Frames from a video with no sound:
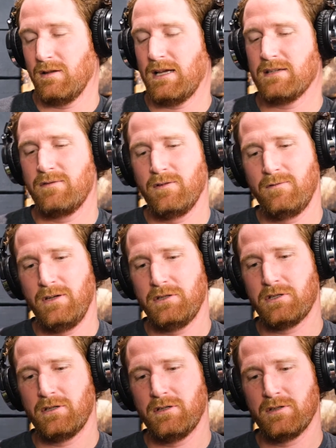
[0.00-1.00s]
last few
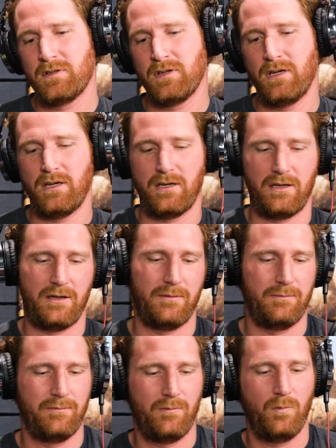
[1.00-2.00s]
features,
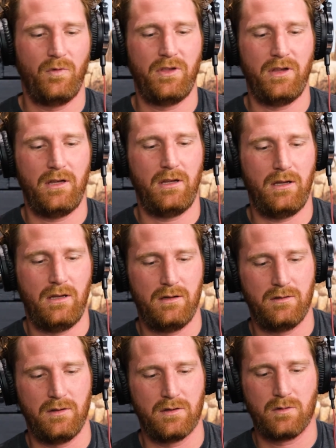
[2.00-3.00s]

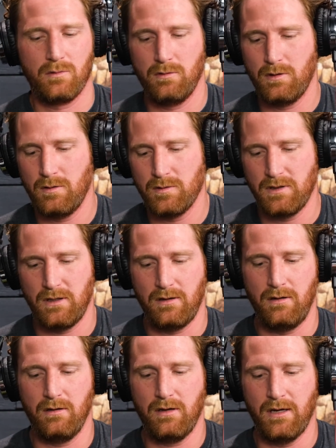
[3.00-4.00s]
the screw goes
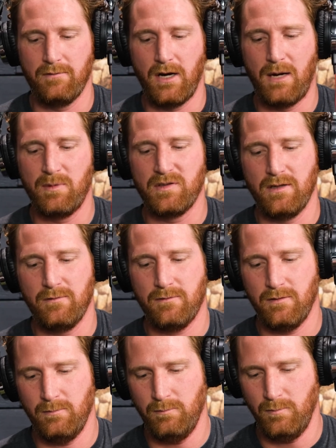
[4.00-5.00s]
in kind of opposite
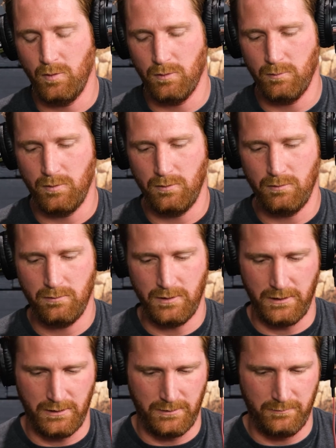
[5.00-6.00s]
from normal
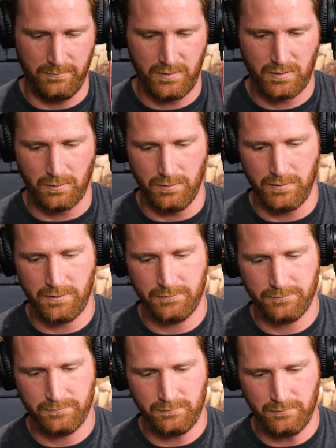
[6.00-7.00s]
screws
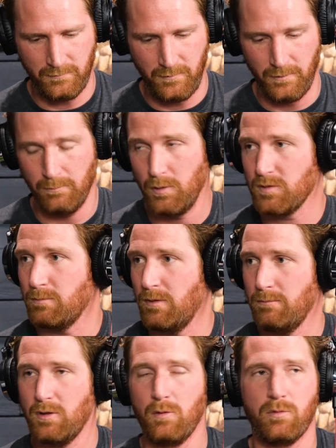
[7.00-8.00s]
for most
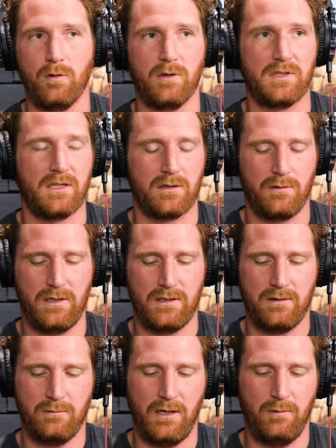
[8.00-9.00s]
GoPro
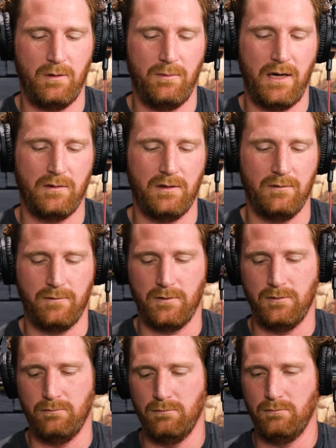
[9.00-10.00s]
accessories, right? We mount it
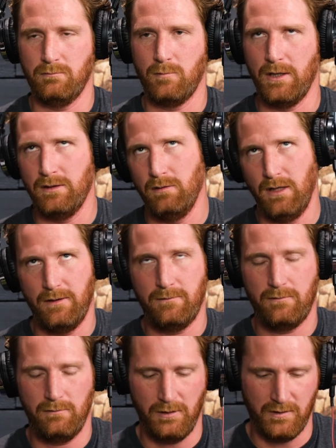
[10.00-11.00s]
from right to
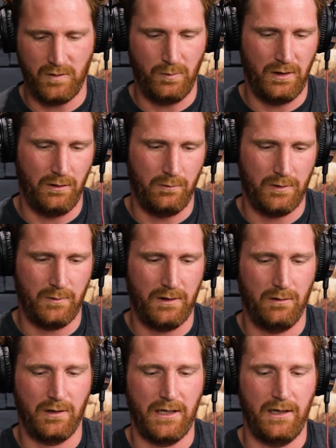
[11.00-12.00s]
left, I guess, depending on which way you look at it.